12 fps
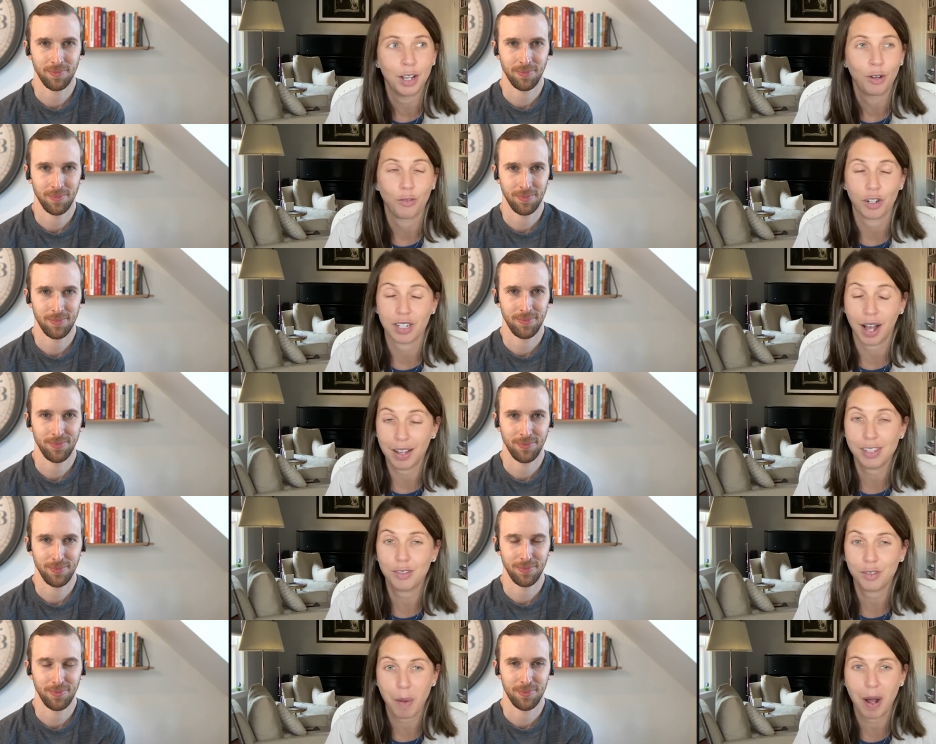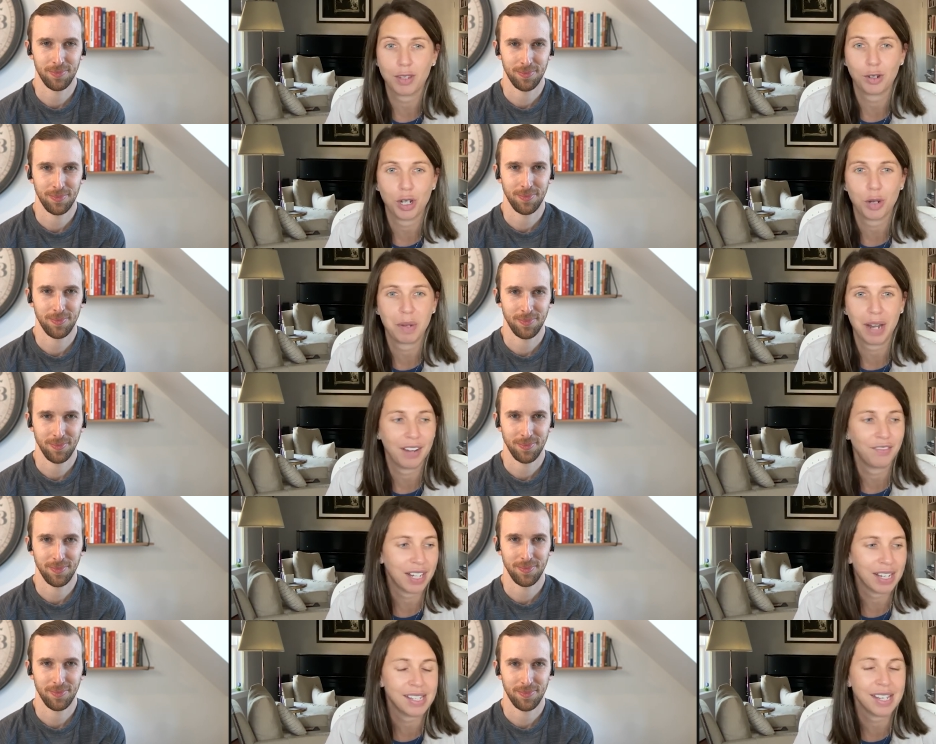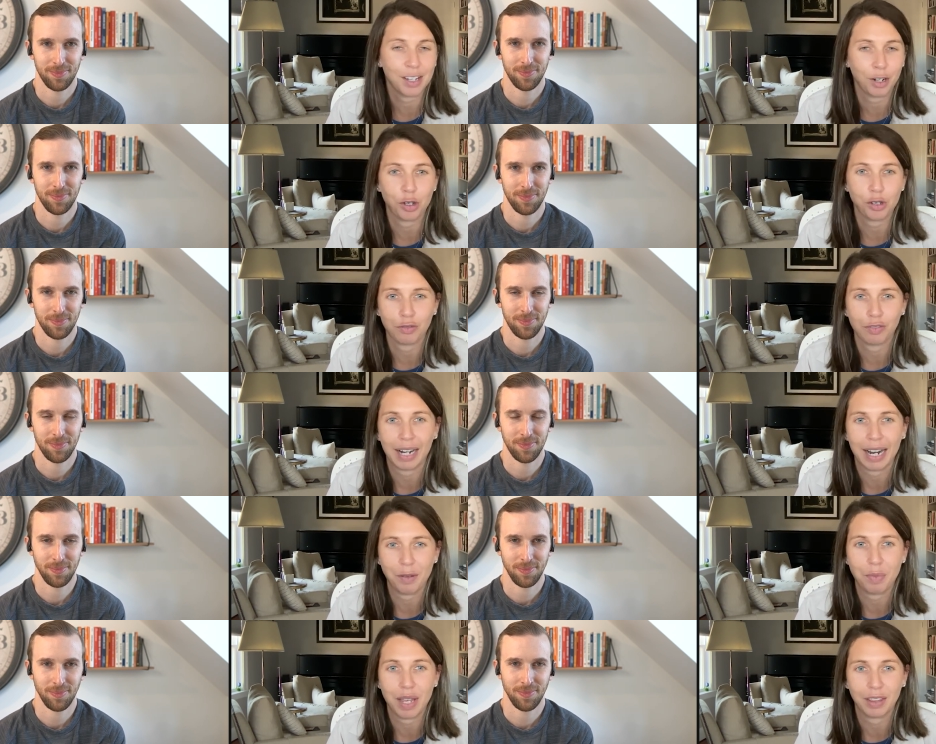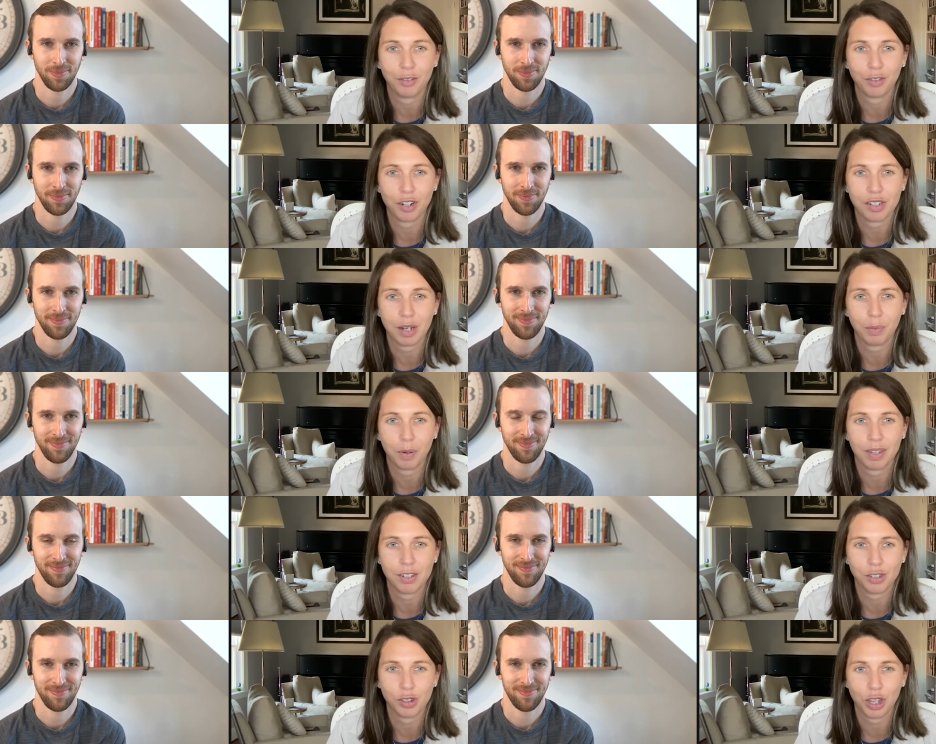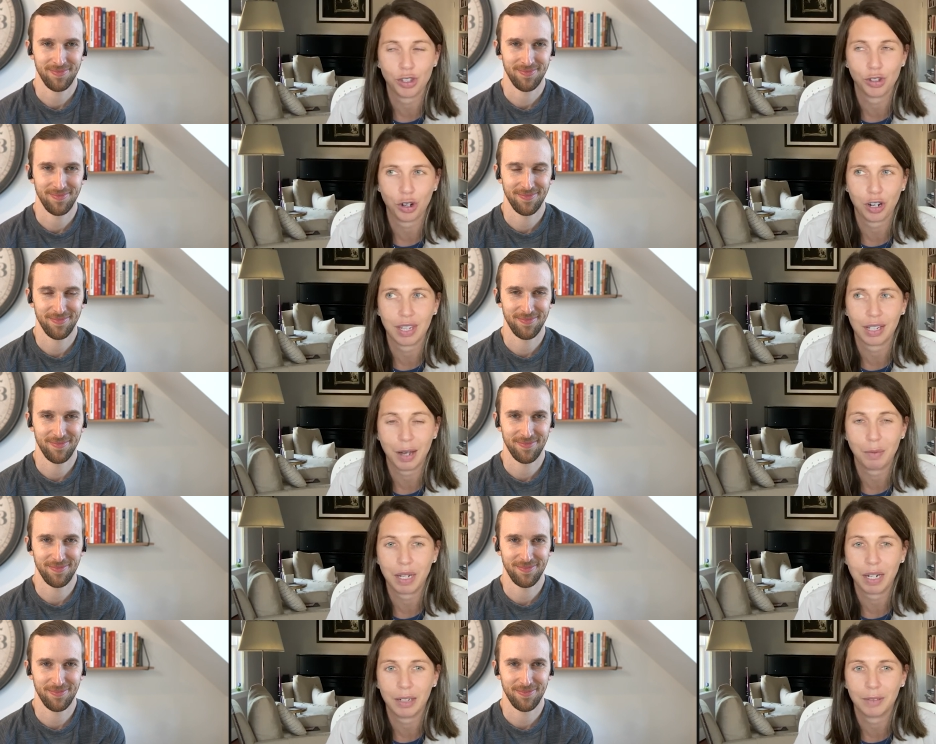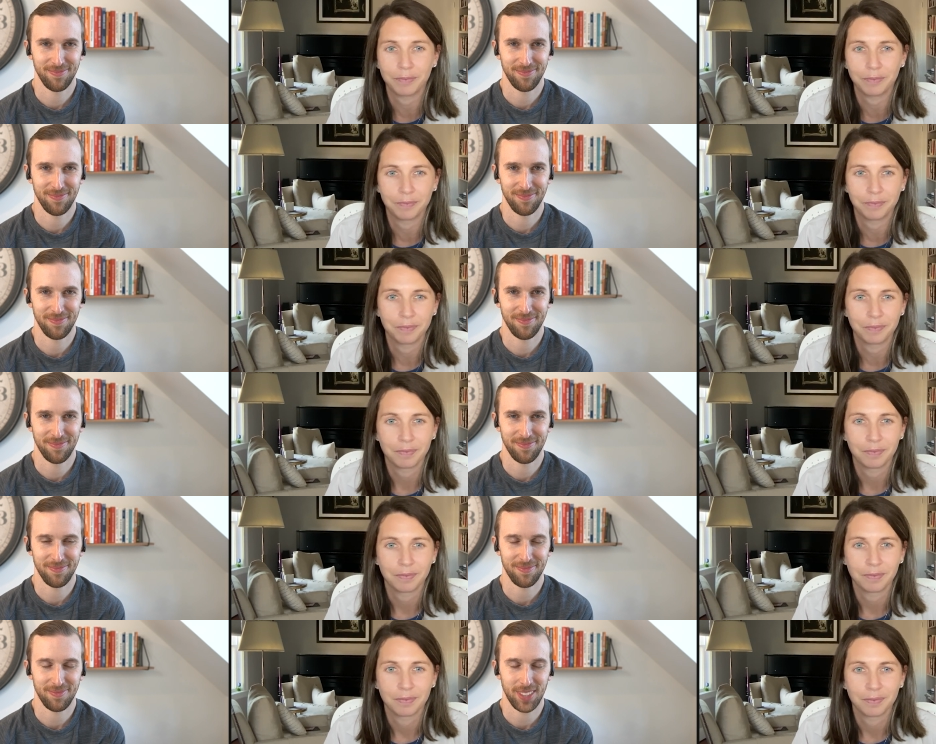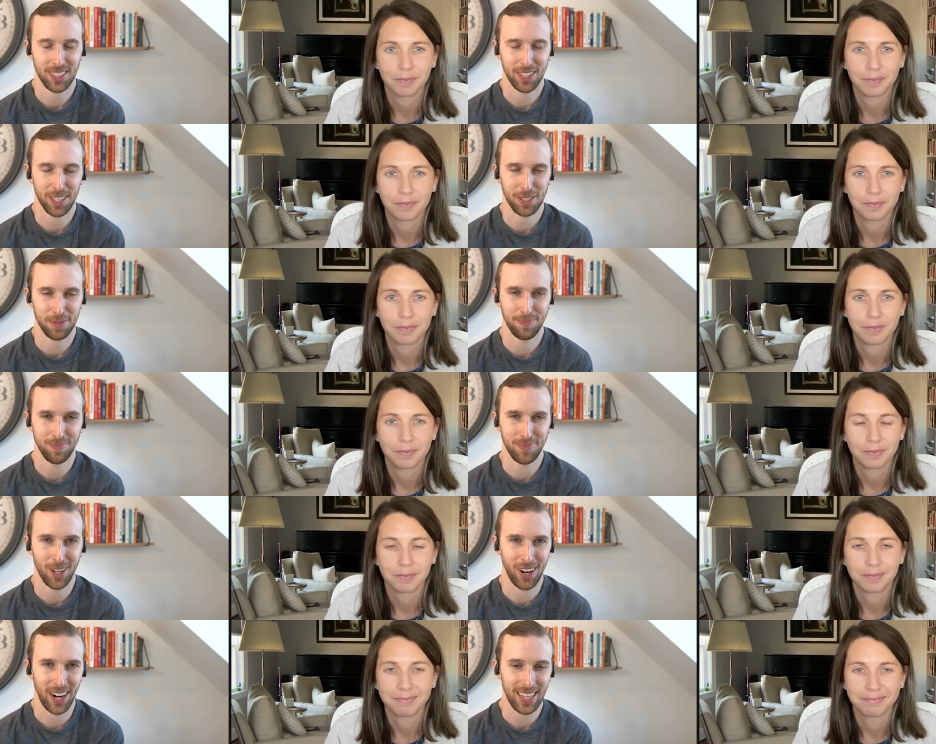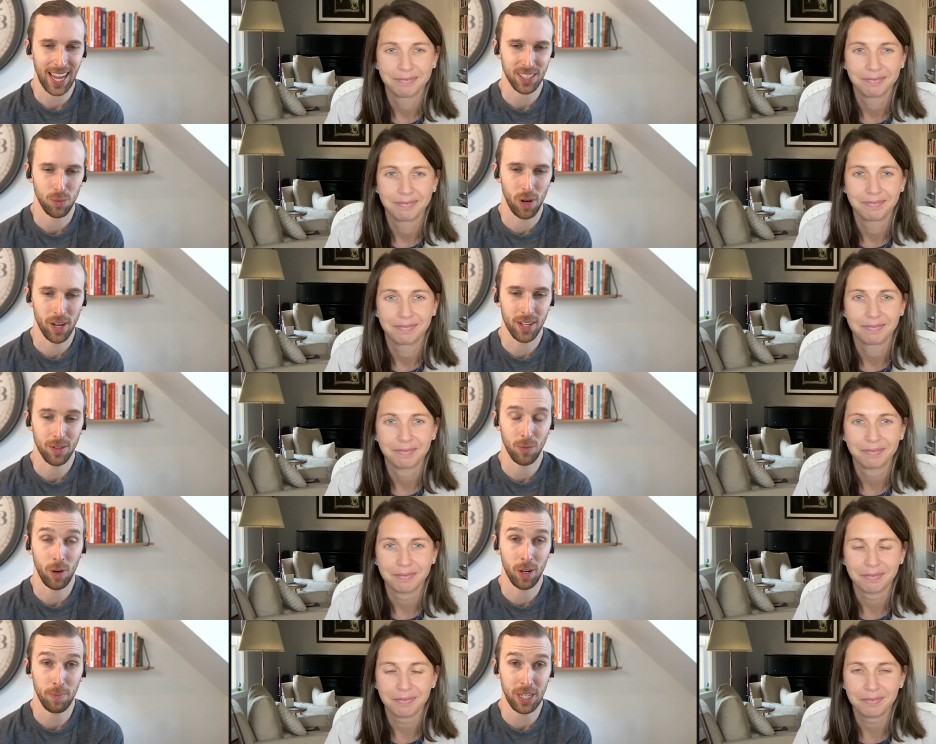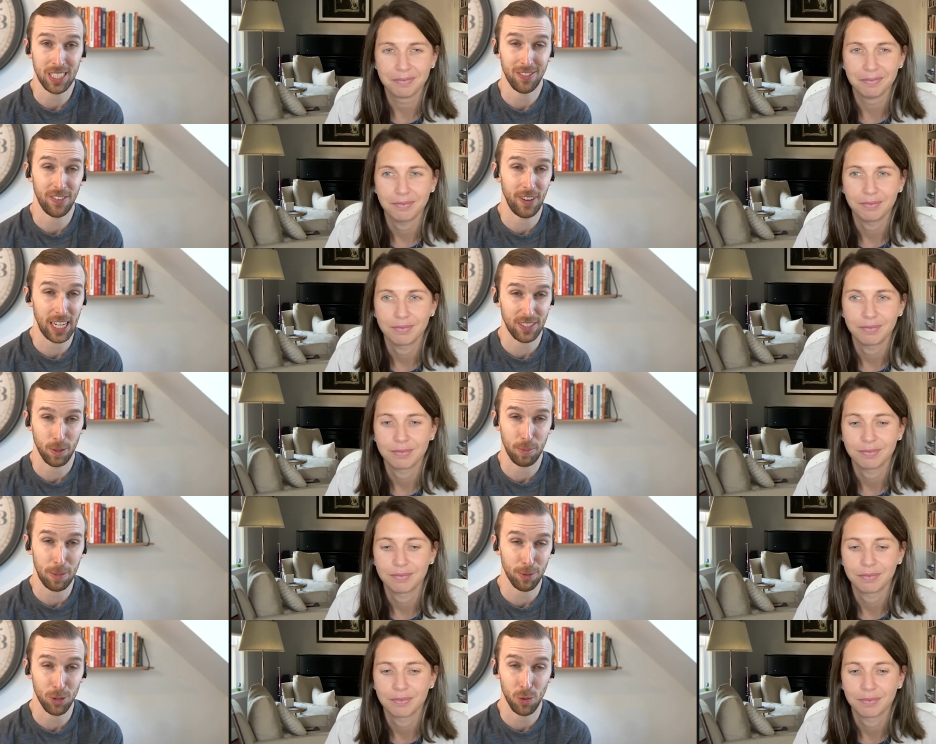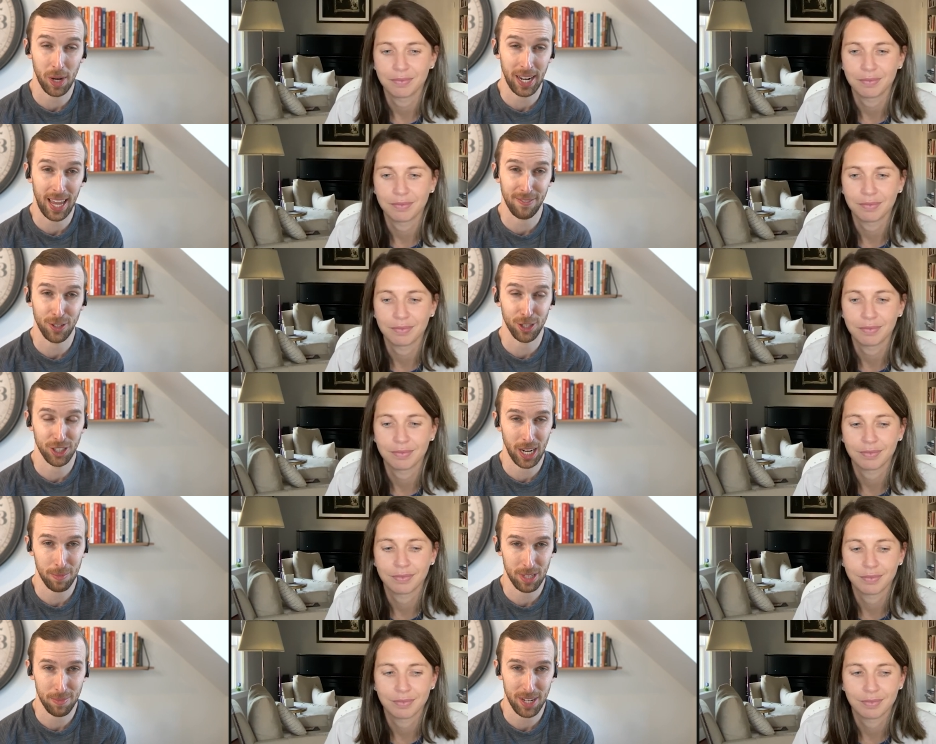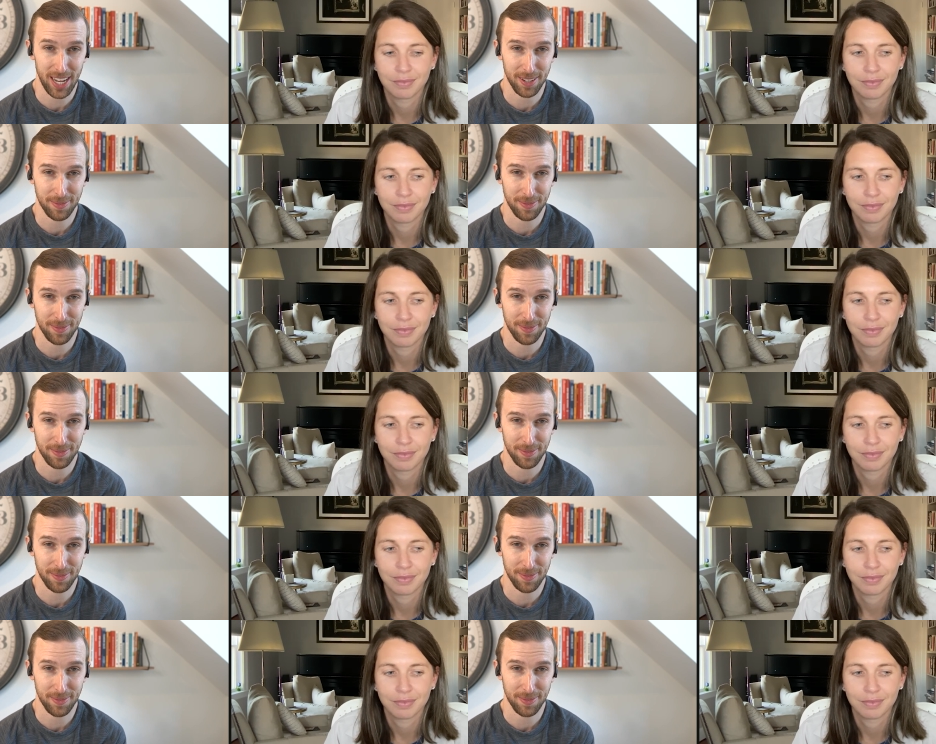Speaker 1: for tons of sponsorship and advocacy and also for kind of being the first step on this this journey that got me here.
Speaker 2: That's awesome. All right, last one. One piece of advice for people who want to have your job someday.